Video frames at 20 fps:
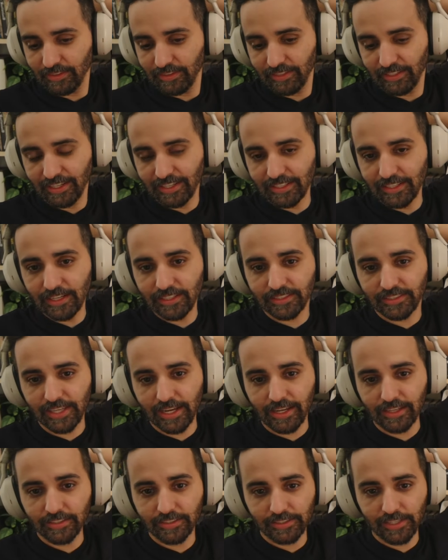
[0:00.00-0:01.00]
a
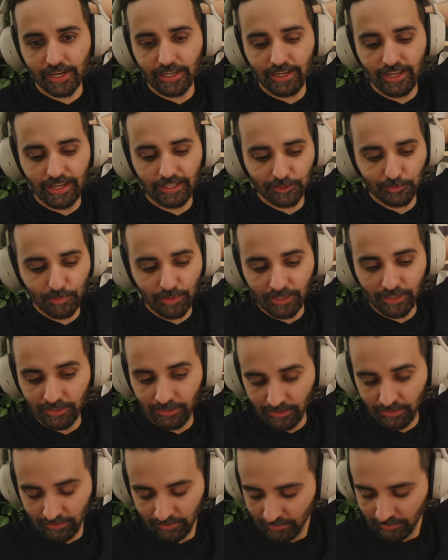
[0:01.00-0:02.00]
second sight
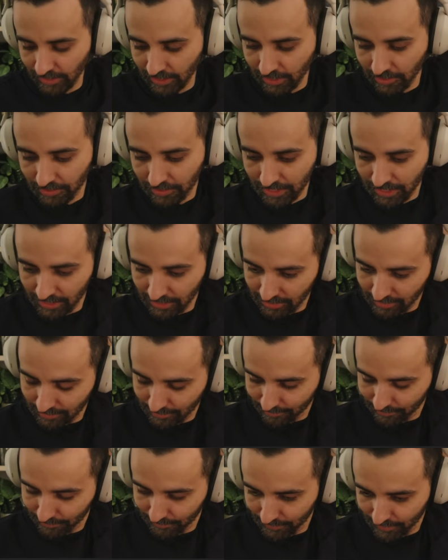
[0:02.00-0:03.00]
Hexbinder kind of thing,
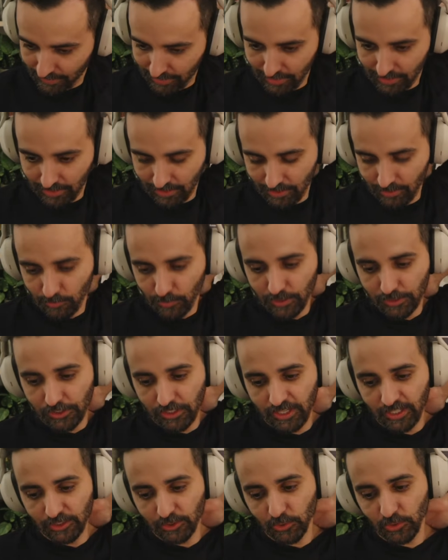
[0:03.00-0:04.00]
where she
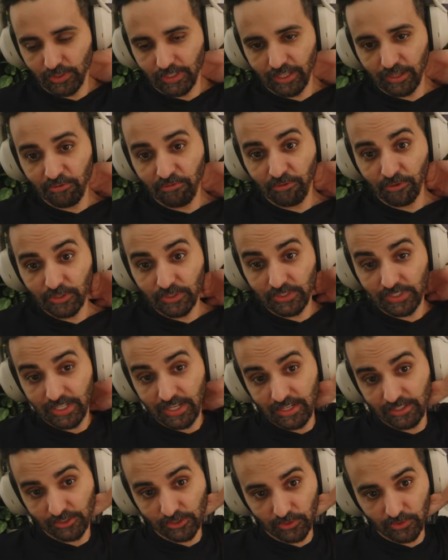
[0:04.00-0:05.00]
can sort of like
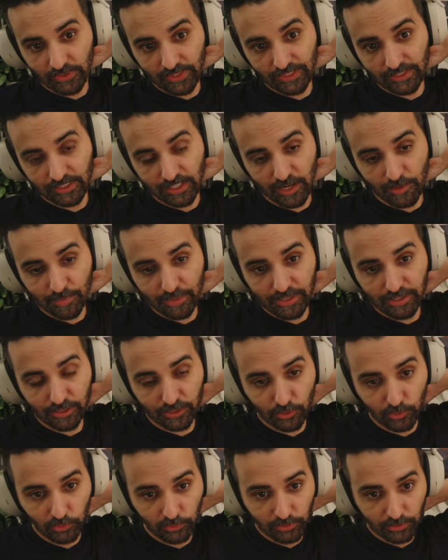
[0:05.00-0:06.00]
foresee certain things coming in a
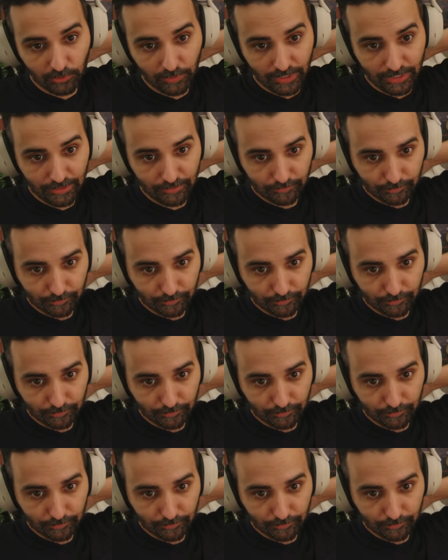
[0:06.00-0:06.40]
cooler way.